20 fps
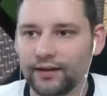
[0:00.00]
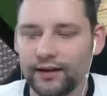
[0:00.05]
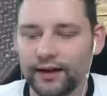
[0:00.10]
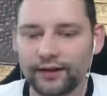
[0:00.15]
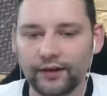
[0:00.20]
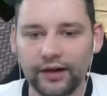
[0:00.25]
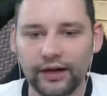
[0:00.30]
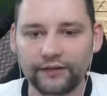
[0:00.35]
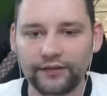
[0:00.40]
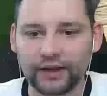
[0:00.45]
I
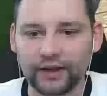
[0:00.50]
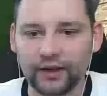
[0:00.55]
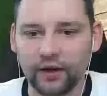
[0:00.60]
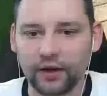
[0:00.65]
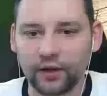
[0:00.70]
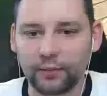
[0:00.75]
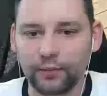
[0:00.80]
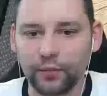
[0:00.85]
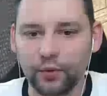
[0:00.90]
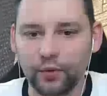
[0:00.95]
don't have that
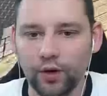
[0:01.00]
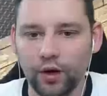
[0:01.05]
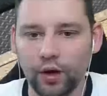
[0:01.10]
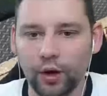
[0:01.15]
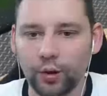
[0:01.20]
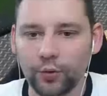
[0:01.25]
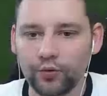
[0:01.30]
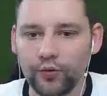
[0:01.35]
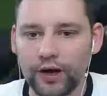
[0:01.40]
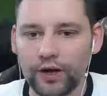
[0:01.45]
kind of moolah.
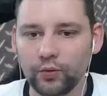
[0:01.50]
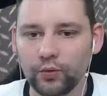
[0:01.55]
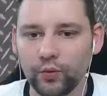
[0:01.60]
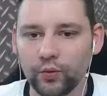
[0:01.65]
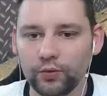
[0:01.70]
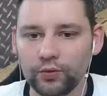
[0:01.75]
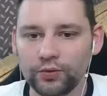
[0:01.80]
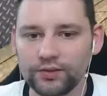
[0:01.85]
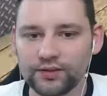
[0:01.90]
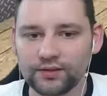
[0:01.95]
Upgrade
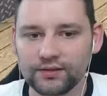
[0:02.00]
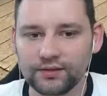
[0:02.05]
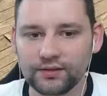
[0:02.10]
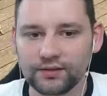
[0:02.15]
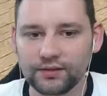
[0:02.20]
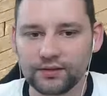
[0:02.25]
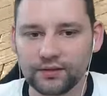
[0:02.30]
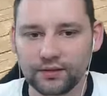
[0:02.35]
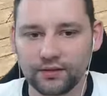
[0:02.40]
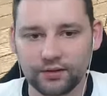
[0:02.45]
walls.
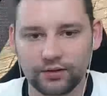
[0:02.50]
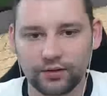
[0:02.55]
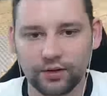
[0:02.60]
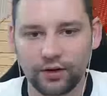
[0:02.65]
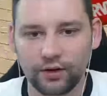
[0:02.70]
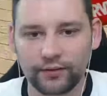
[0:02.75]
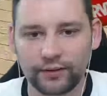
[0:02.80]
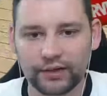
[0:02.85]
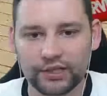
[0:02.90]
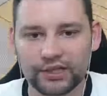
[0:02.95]

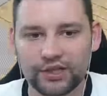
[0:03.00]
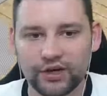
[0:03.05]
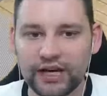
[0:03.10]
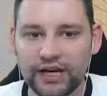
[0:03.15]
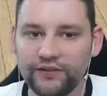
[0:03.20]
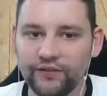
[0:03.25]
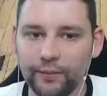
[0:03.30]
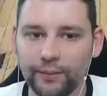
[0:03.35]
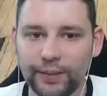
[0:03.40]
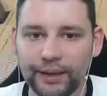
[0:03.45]
Oh, they've just gone
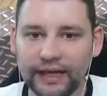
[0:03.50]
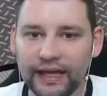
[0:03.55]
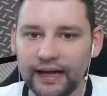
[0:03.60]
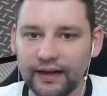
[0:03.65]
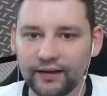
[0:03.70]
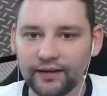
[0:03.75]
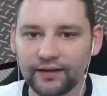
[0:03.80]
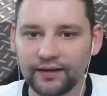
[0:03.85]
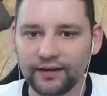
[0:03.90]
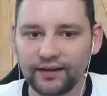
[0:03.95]
even
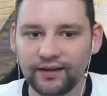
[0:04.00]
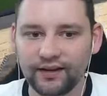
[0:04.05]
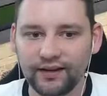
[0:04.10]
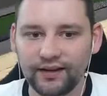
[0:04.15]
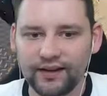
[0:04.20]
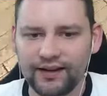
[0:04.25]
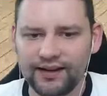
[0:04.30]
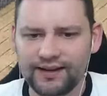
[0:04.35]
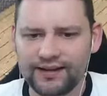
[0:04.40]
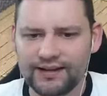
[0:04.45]
bigger.
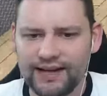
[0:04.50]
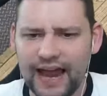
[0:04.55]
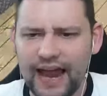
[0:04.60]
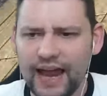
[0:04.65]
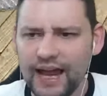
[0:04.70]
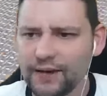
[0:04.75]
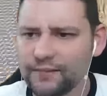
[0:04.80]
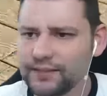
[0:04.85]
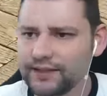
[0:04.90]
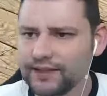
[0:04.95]

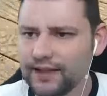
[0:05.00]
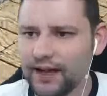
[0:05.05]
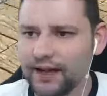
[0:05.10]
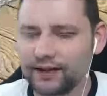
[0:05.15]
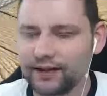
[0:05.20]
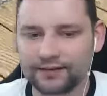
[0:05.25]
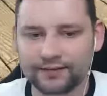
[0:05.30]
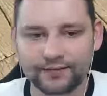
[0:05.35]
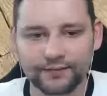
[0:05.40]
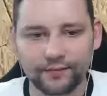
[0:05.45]
Damn, son.